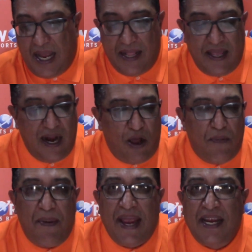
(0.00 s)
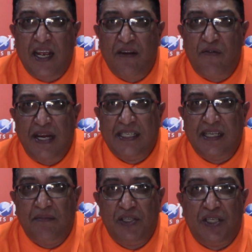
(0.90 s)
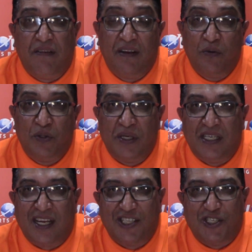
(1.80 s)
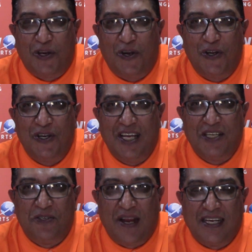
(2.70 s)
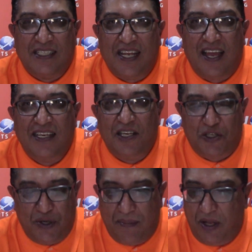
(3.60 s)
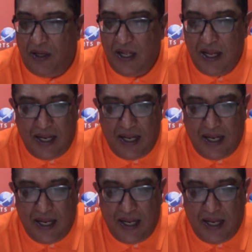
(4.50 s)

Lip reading: And then our banker in race number 7, which we touched on trackside treble,